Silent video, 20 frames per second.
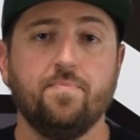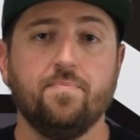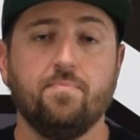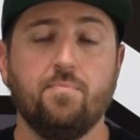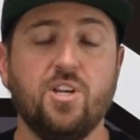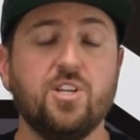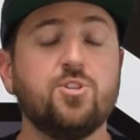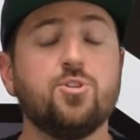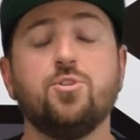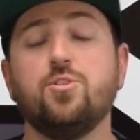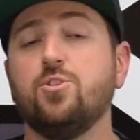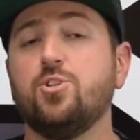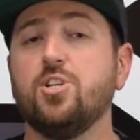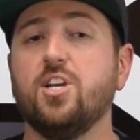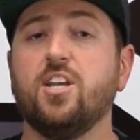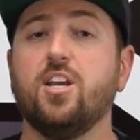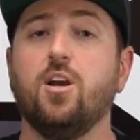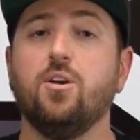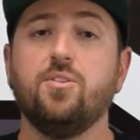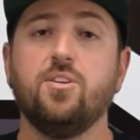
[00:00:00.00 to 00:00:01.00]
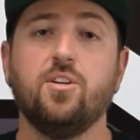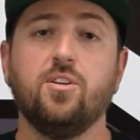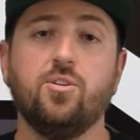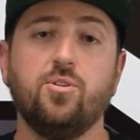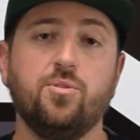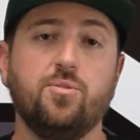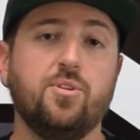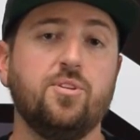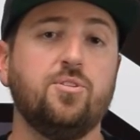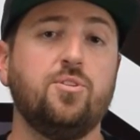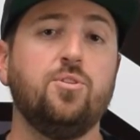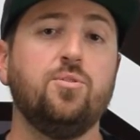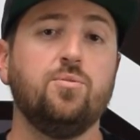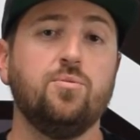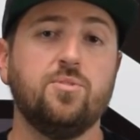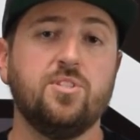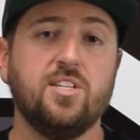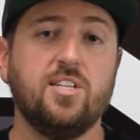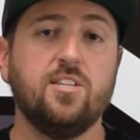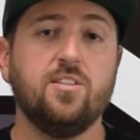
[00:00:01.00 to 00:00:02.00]
Make sure you check out the included
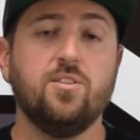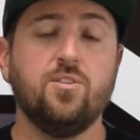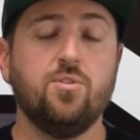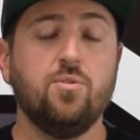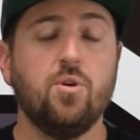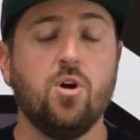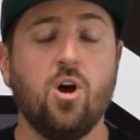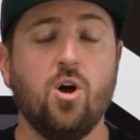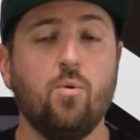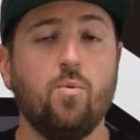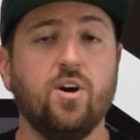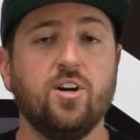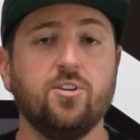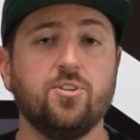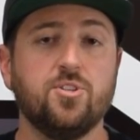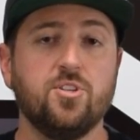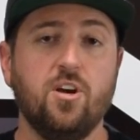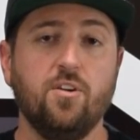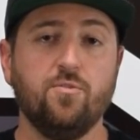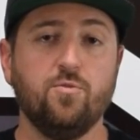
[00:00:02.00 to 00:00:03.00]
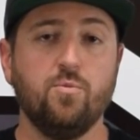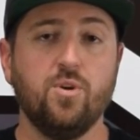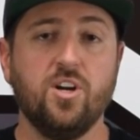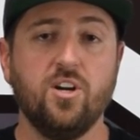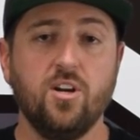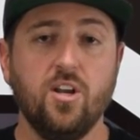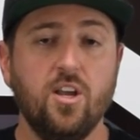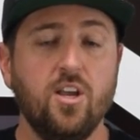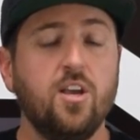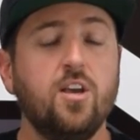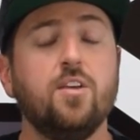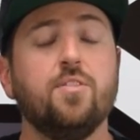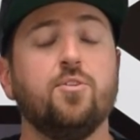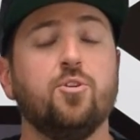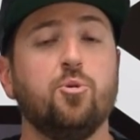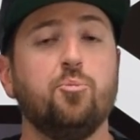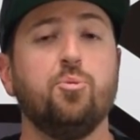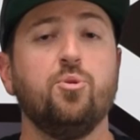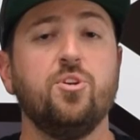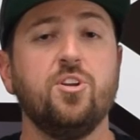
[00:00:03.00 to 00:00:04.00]
tunes in the new HotWire software.
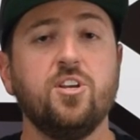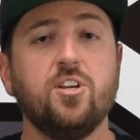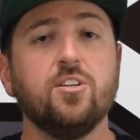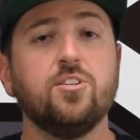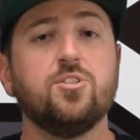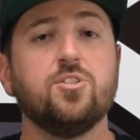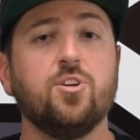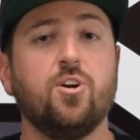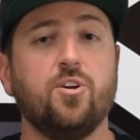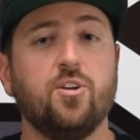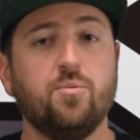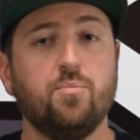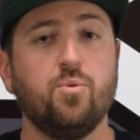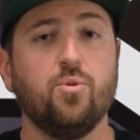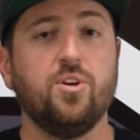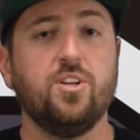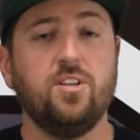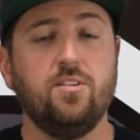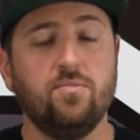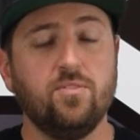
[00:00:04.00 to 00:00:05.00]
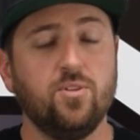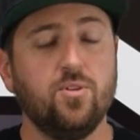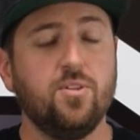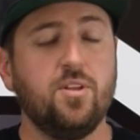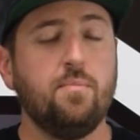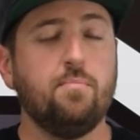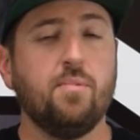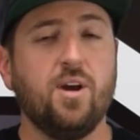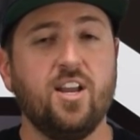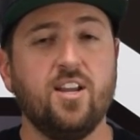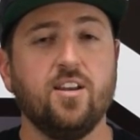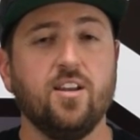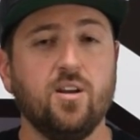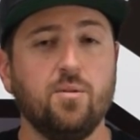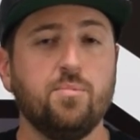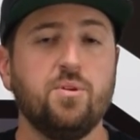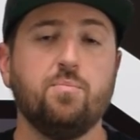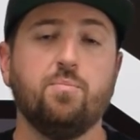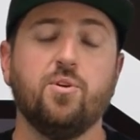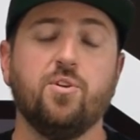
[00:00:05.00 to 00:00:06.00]
They're a pretty good starting point even though they might
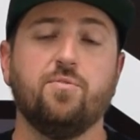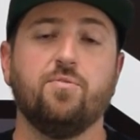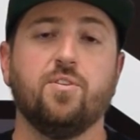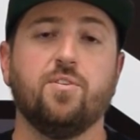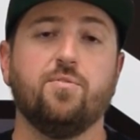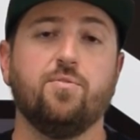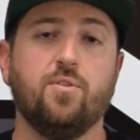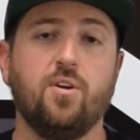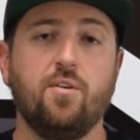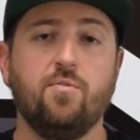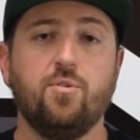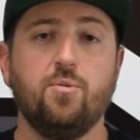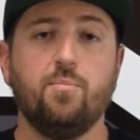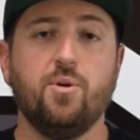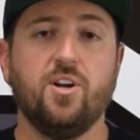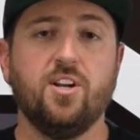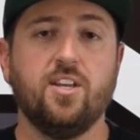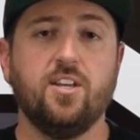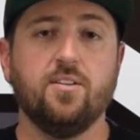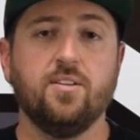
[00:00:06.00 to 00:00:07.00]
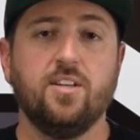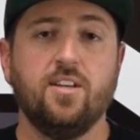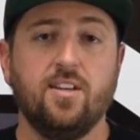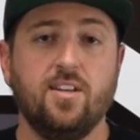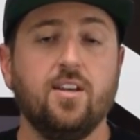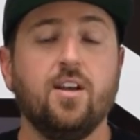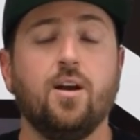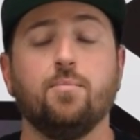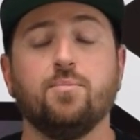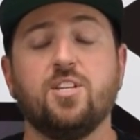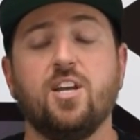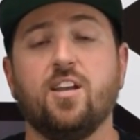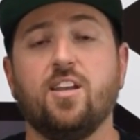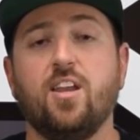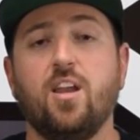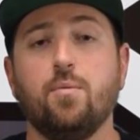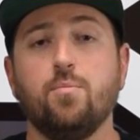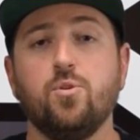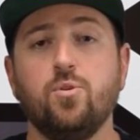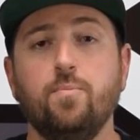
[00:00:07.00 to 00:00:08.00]
not be perfect for everybody. I'm Ty
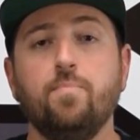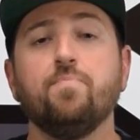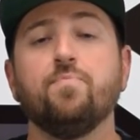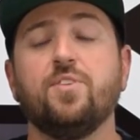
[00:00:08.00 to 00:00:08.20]
Campbell.